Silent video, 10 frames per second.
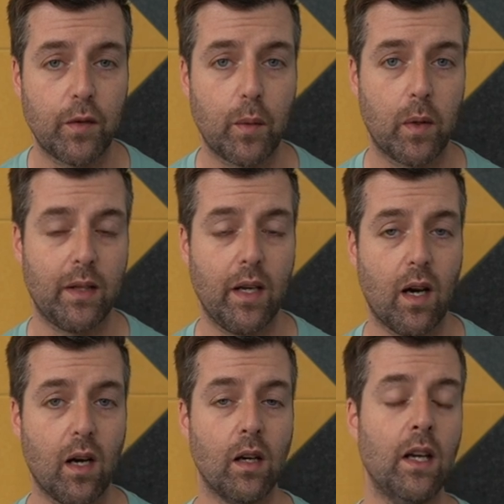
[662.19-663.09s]
for what they
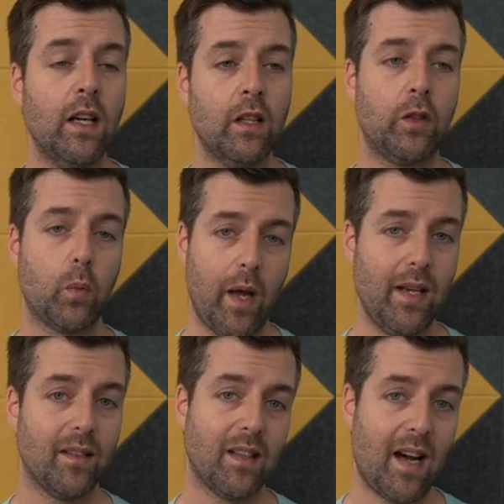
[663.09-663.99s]
are. Suede
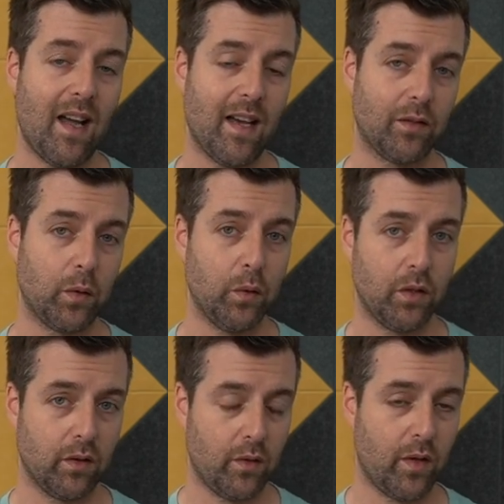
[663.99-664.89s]
is not as
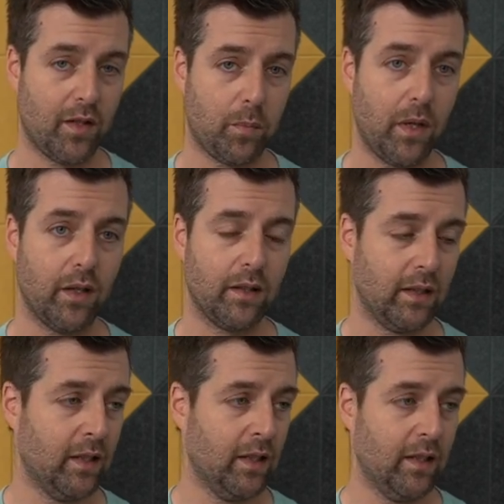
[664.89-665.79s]
acoustically transparent
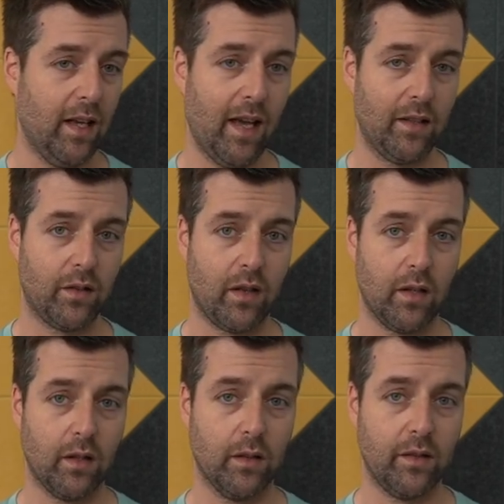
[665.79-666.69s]
as
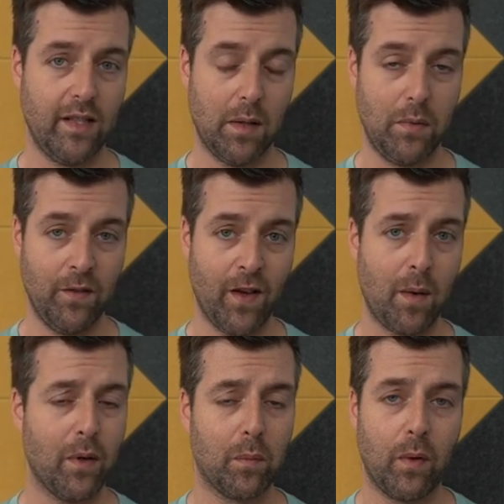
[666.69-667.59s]
their DMD
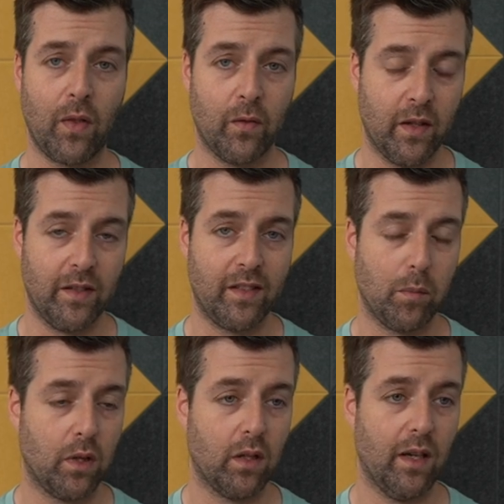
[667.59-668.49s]
fabric, but they're very
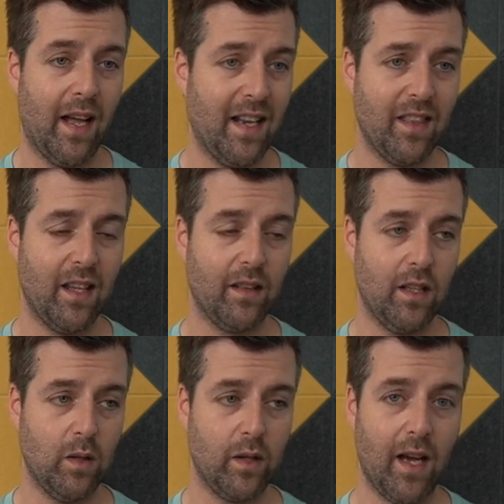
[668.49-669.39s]
similar. Anything that
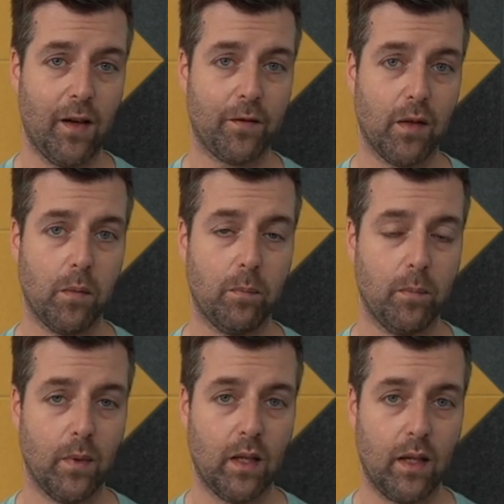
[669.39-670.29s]
you get
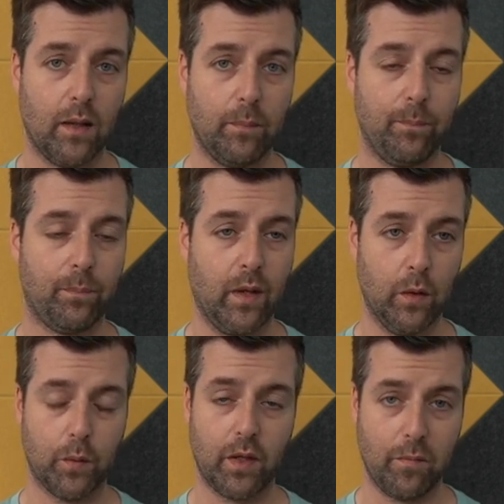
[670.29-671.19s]
from
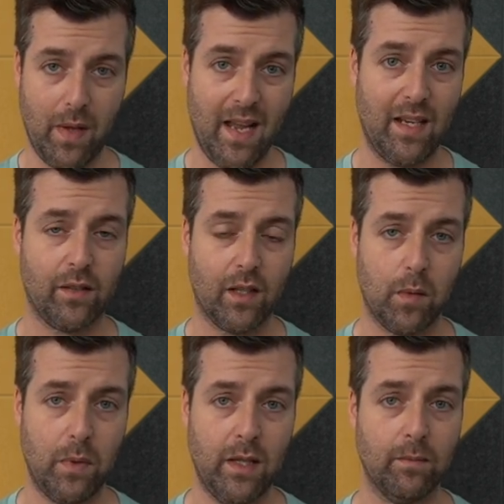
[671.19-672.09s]
Guilford of Maine is gonna
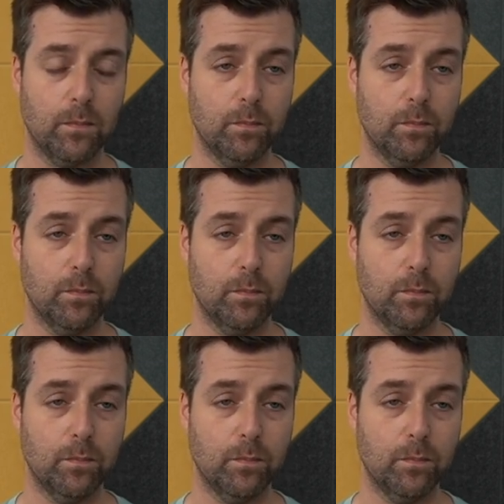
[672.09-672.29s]
be